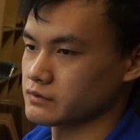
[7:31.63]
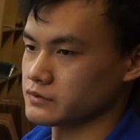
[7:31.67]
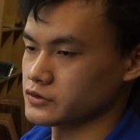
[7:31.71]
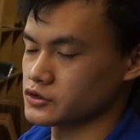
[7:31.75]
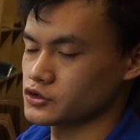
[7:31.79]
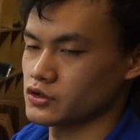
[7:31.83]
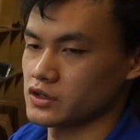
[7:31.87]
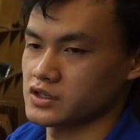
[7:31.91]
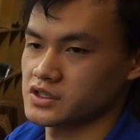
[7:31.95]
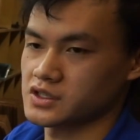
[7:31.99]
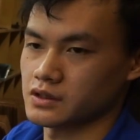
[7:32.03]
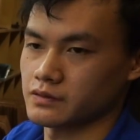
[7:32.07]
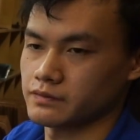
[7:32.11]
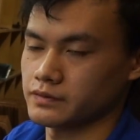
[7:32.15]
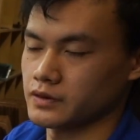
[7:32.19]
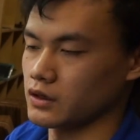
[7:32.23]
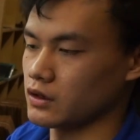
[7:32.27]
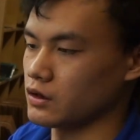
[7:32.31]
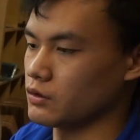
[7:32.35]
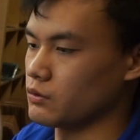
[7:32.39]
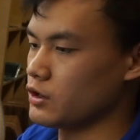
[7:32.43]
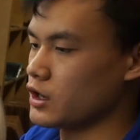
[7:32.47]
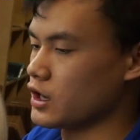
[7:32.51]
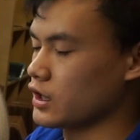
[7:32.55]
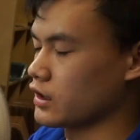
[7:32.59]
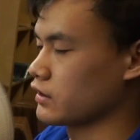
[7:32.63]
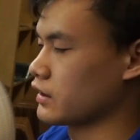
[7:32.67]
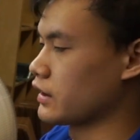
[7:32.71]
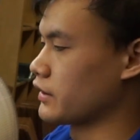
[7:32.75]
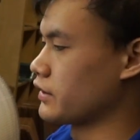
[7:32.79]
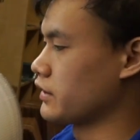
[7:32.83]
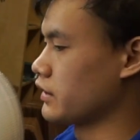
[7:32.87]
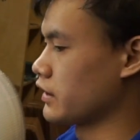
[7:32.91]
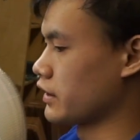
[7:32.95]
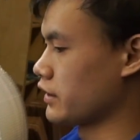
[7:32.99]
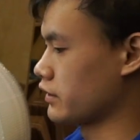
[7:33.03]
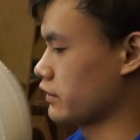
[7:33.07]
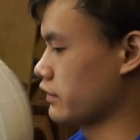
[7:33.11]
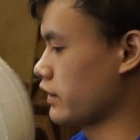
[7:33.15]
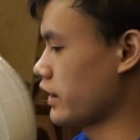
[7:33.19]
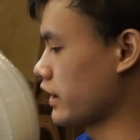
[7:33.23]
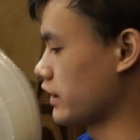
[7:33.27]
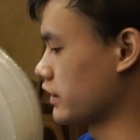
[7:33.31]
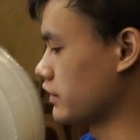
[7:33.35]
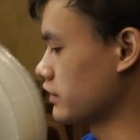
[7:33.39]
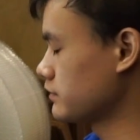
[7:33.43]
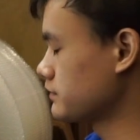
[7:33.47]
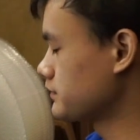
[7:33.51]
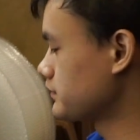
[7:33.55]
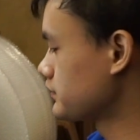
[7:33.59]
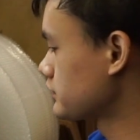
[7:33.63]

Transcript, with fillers: restricts the flow of water on the other end.